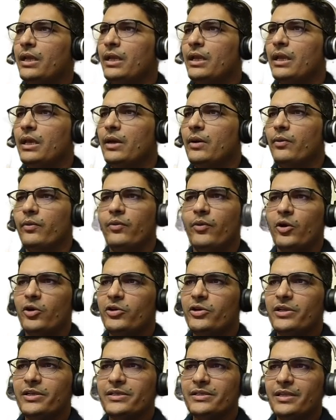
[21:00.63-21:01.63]

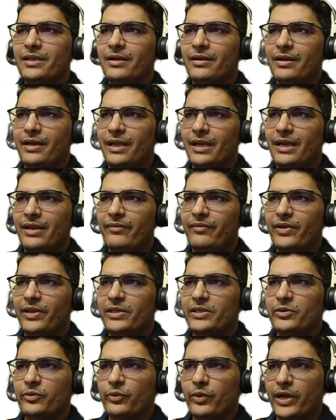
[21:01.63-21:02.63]
What is the
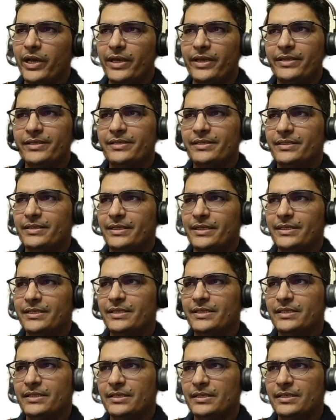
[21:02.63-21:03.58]
relevance? Why is this